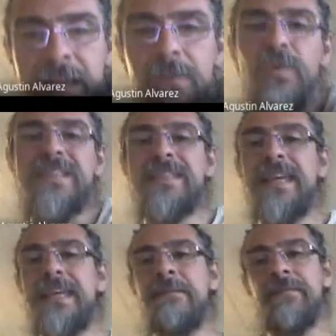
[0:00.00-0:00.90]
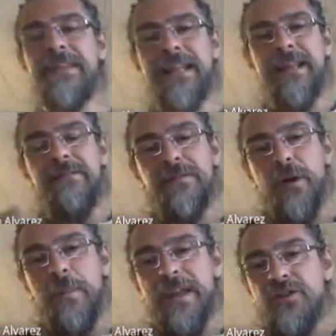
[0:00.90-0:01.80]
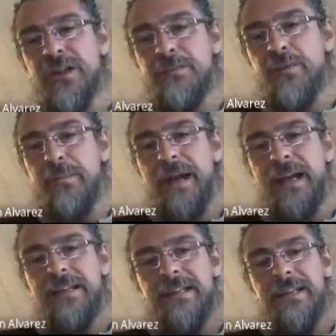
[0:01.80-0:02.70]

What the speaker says: we see that the information is propagated,